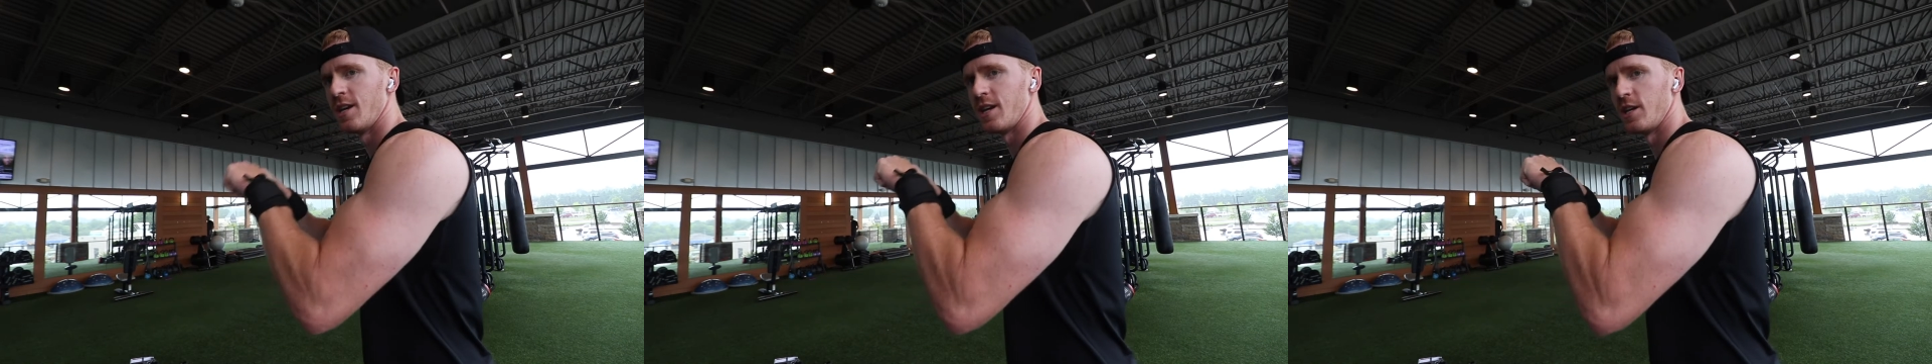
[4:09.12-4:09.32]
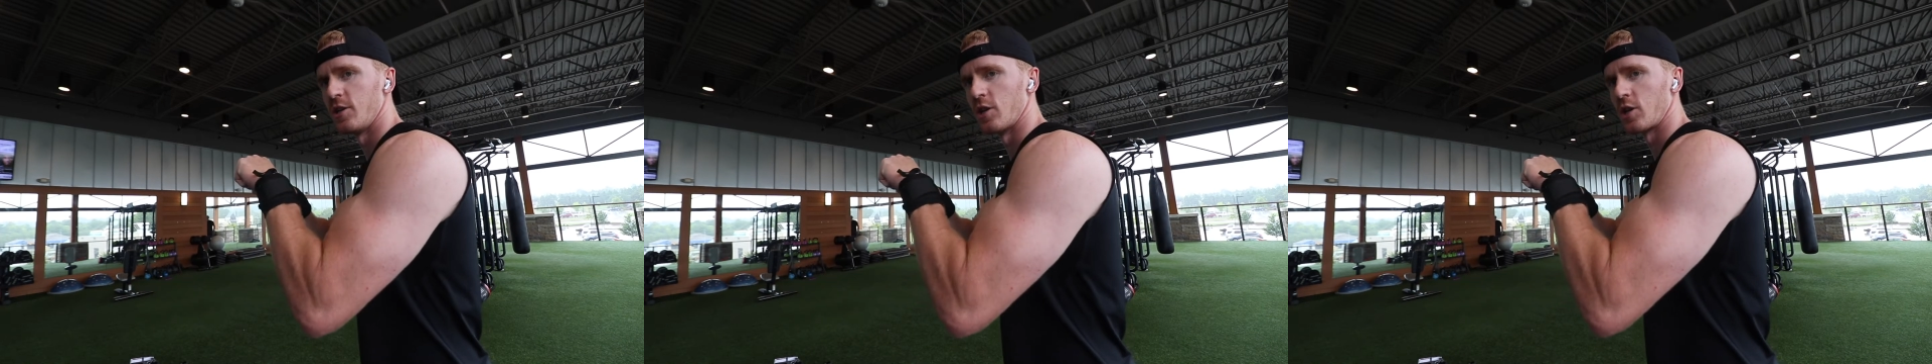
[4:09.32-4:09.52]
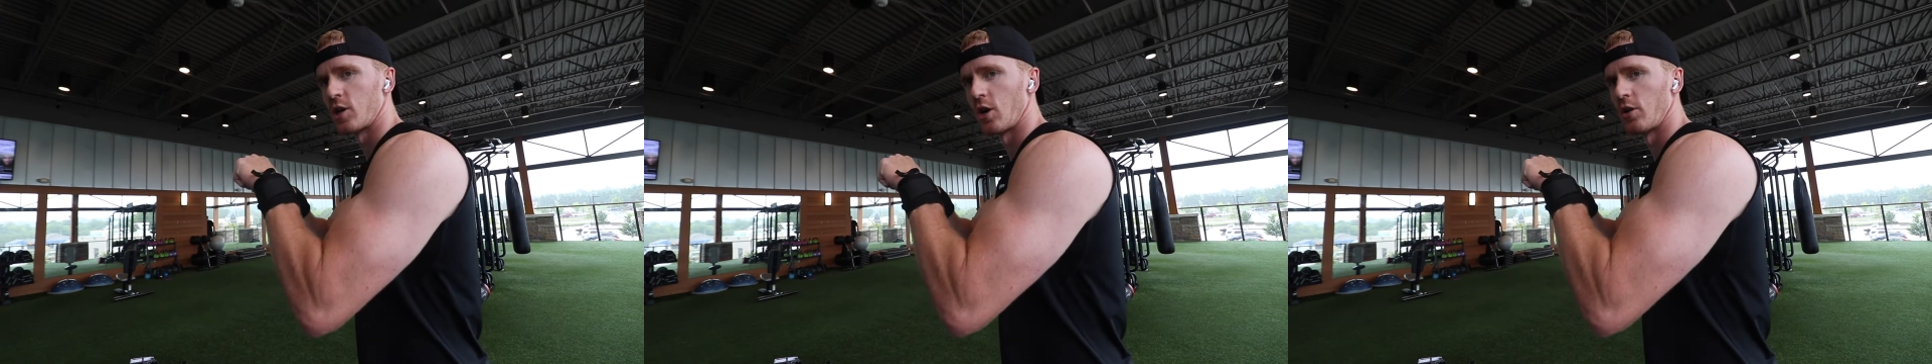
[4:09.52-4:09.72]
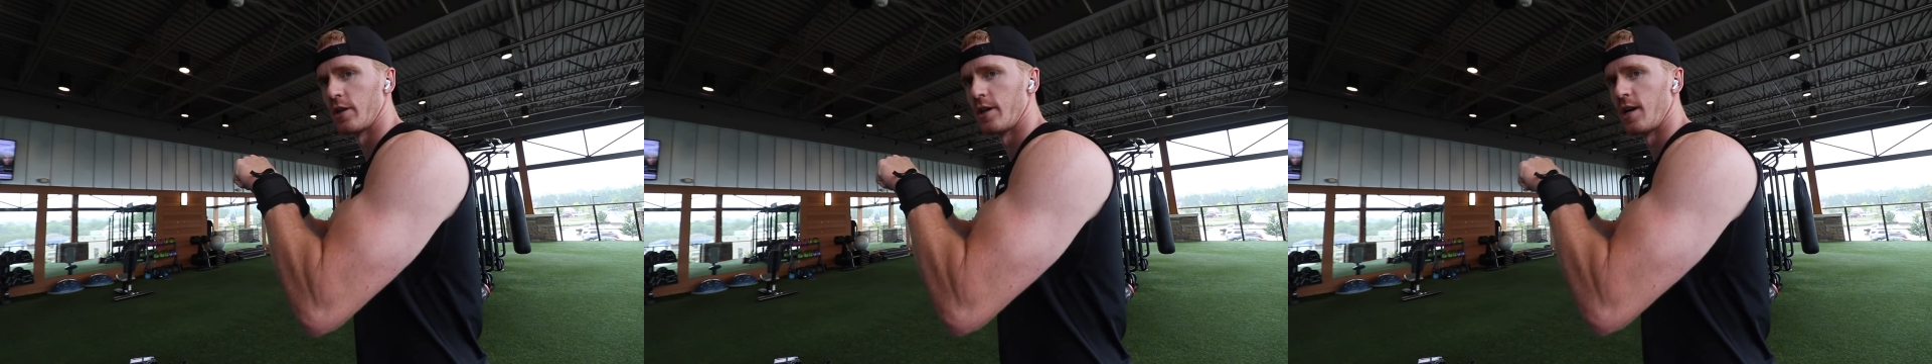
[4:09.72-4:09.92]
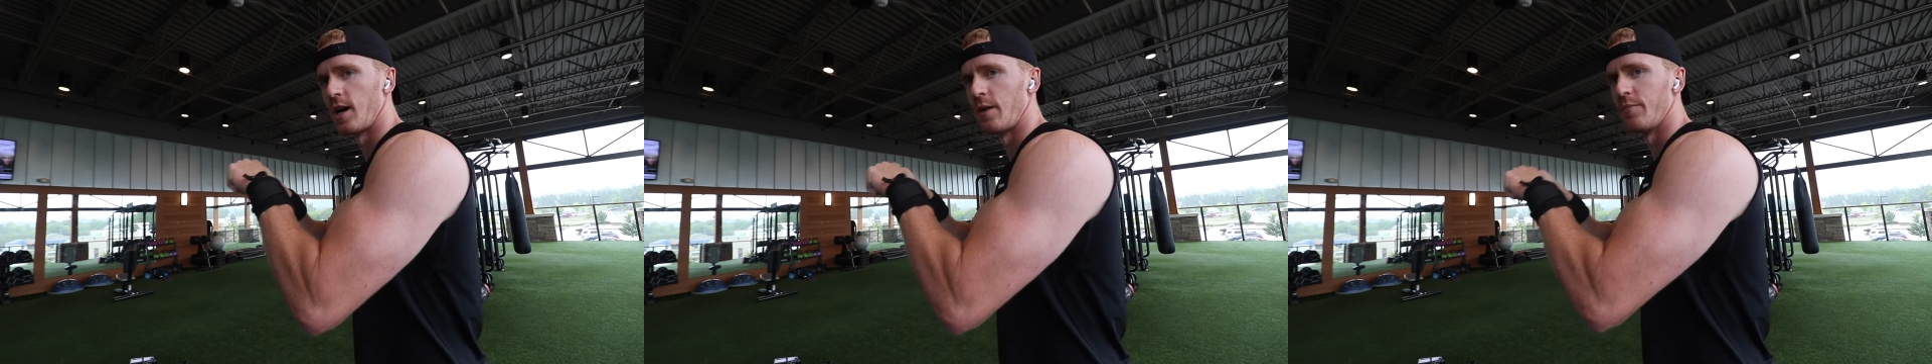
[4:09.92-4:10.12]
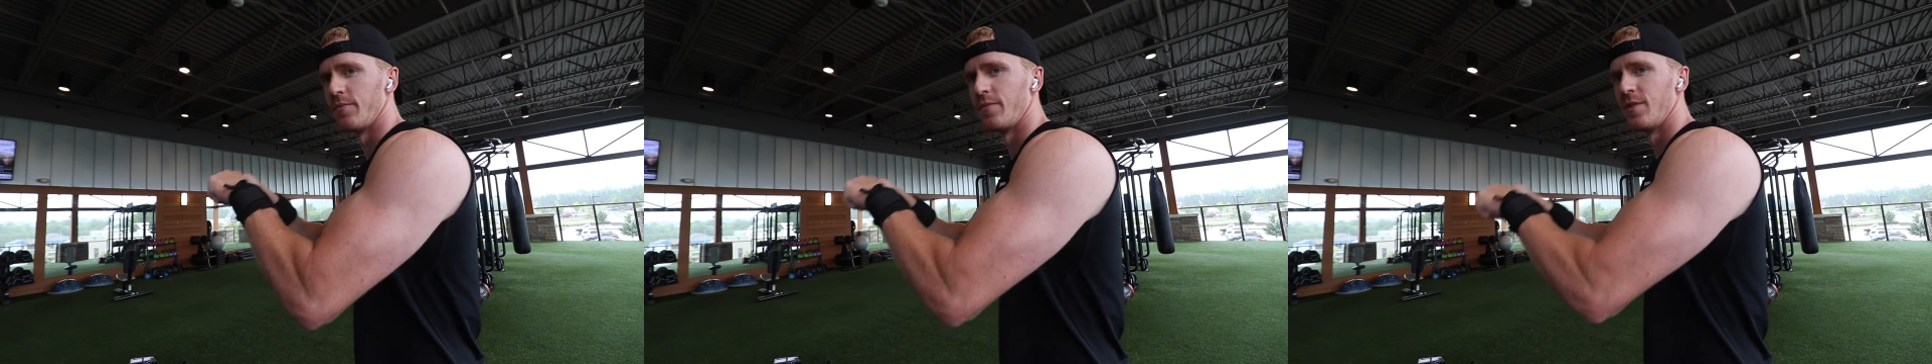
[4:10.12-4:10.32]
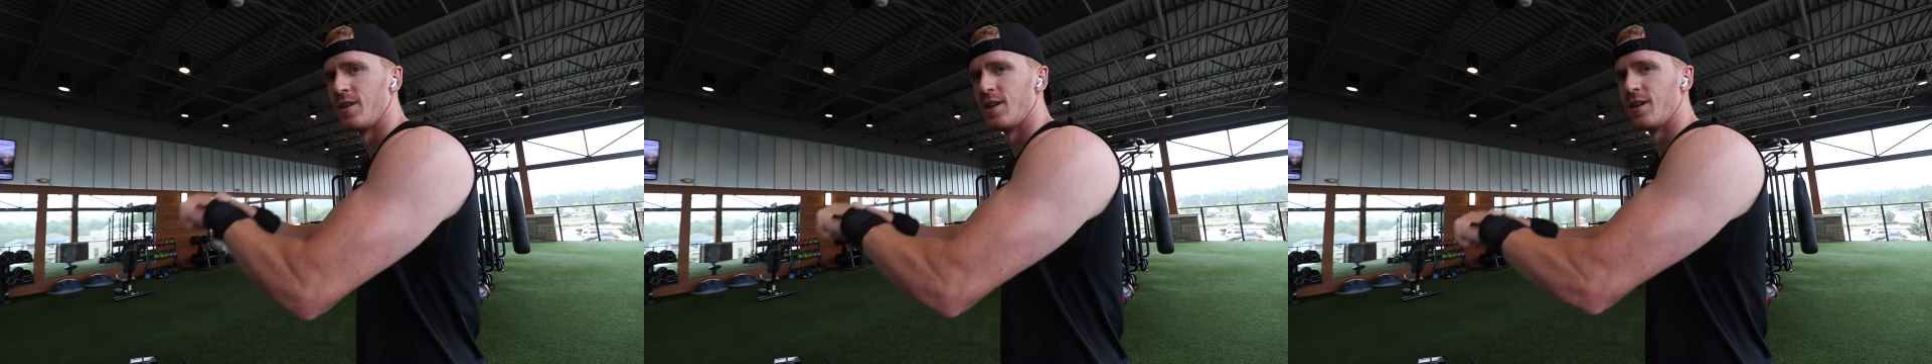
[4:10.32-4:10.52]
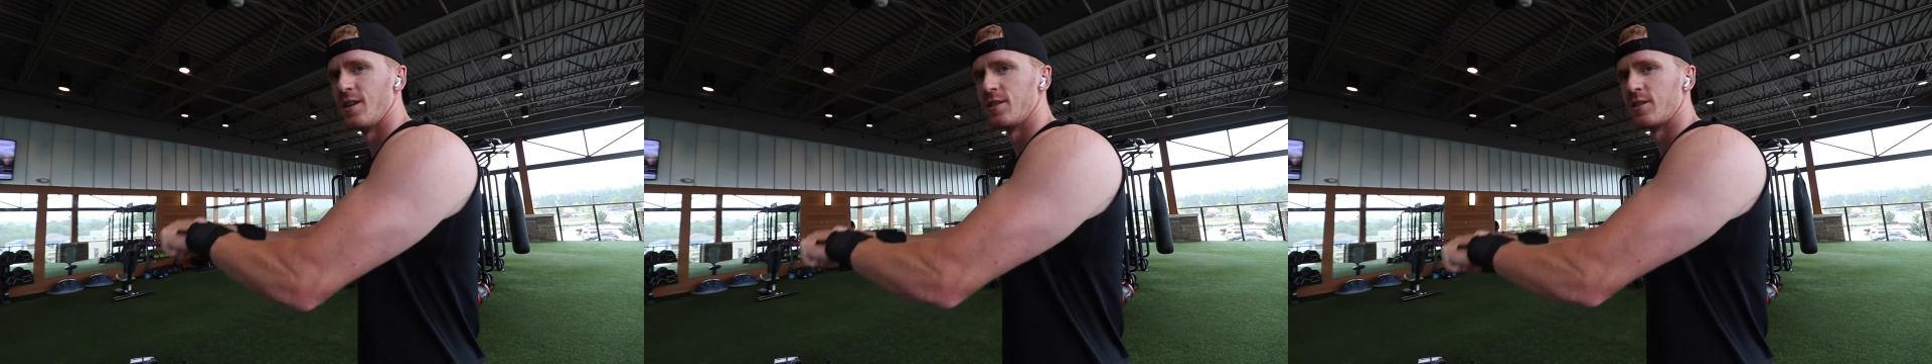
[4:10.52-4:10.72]
and you're curling up.
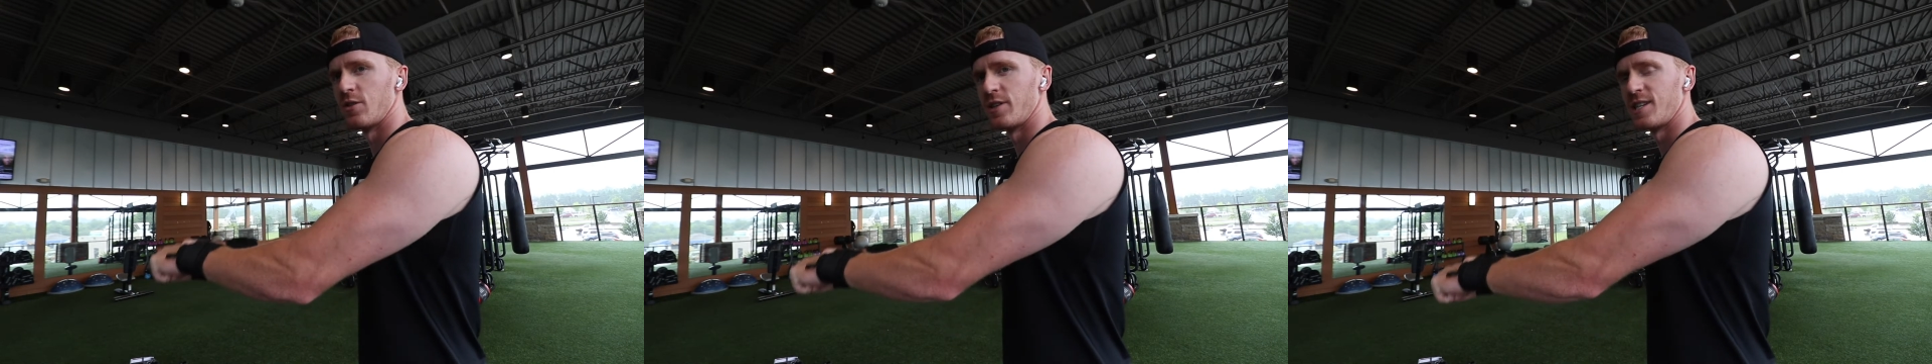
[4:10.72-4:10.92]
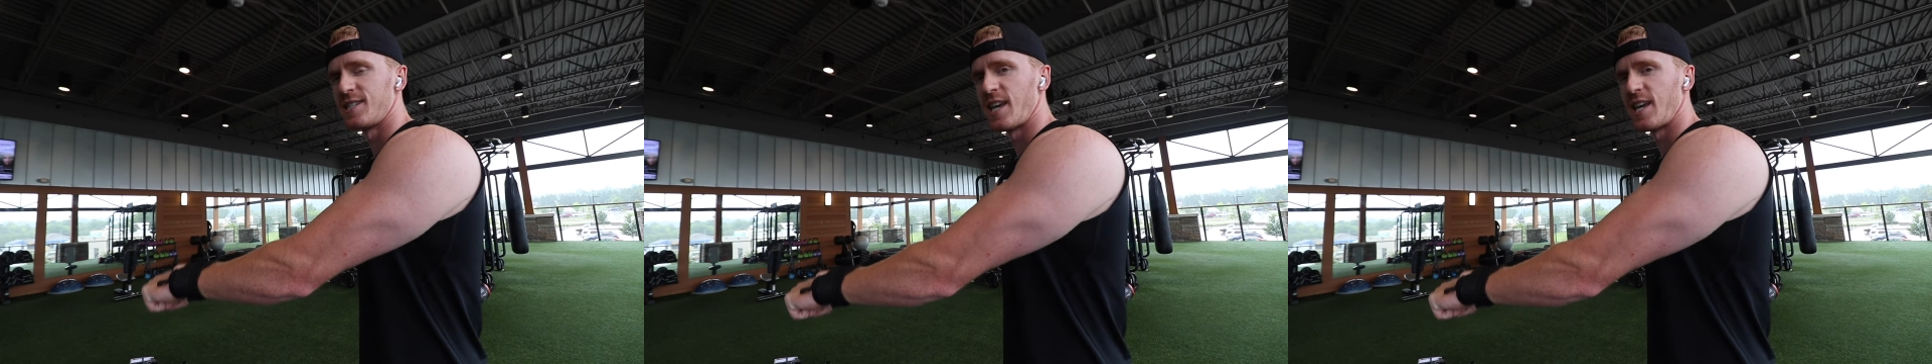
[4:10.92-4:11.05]
So this